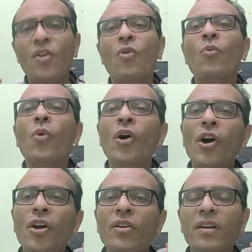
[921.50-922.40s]

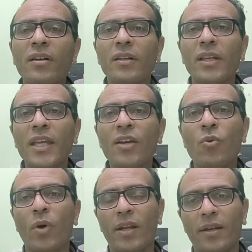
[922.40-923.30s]
work
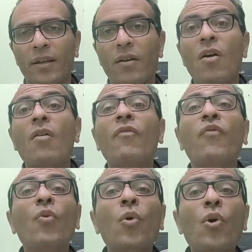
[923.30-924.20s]
equal
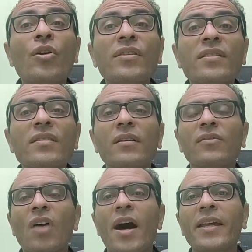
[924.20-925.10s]
force
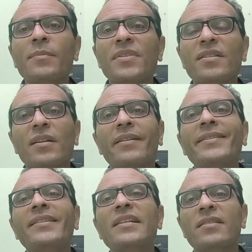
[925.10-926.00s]
times
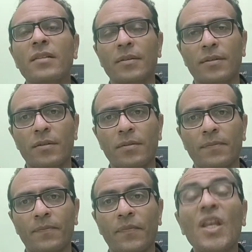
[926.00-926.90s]
distance.
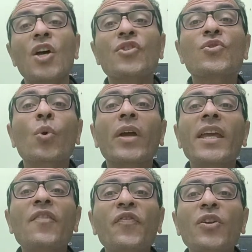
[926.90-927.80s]
So
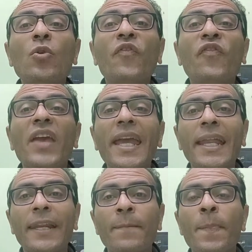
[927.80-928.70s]
if you
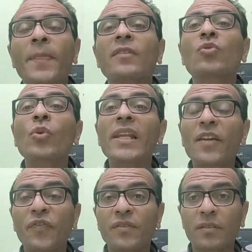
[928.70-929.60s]
fail to
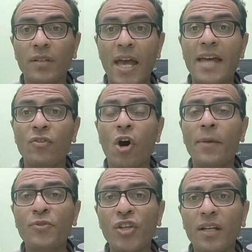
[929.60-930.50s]
lift an
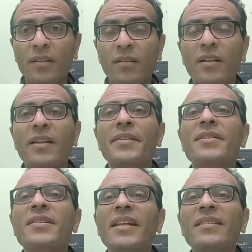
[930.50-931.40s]
object,
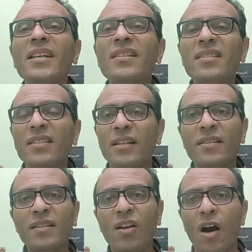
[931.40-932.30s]
the
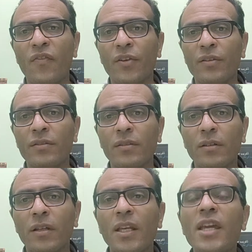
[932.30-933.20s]
distance covered
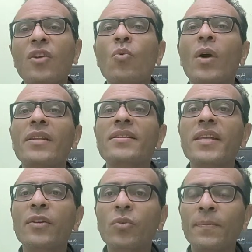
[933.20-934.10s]
equals 0,